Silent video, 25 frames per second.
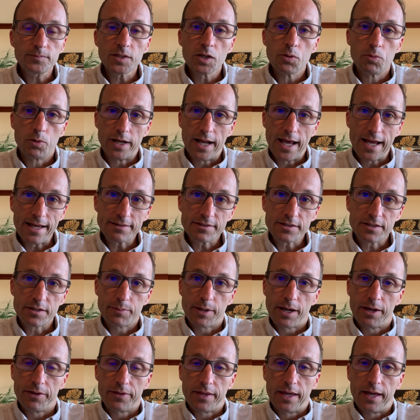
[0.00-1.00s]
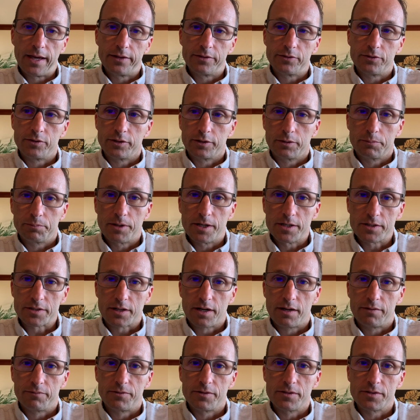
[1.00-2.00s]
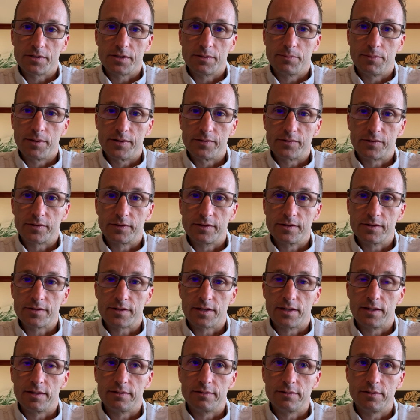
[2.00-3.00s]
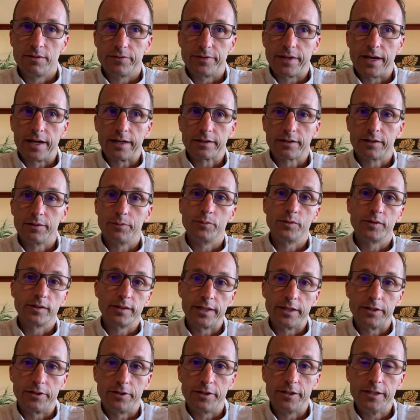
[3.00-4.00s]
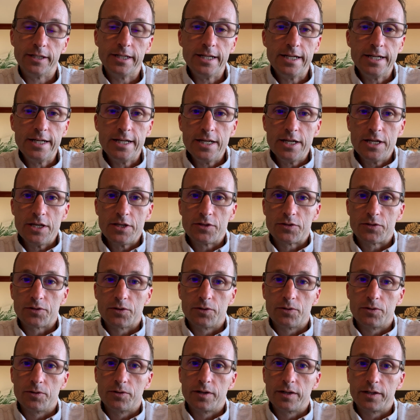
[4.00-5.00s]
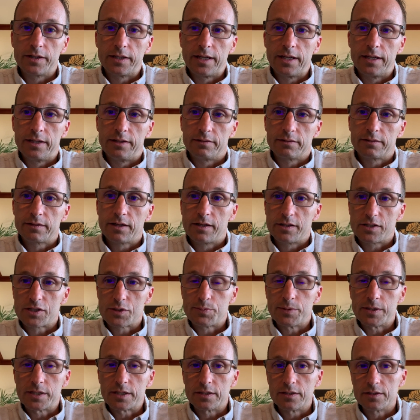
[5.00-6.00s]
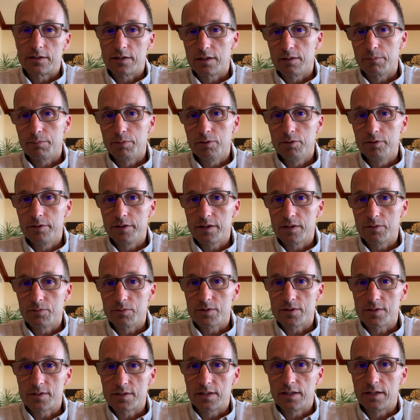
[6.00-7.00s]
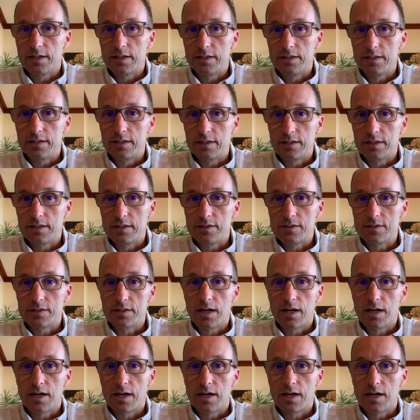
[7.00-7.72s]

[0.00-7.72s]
When asked about that during a press conference, he basically said, that comes later. So again, kind of speaking to the polling that was done, he's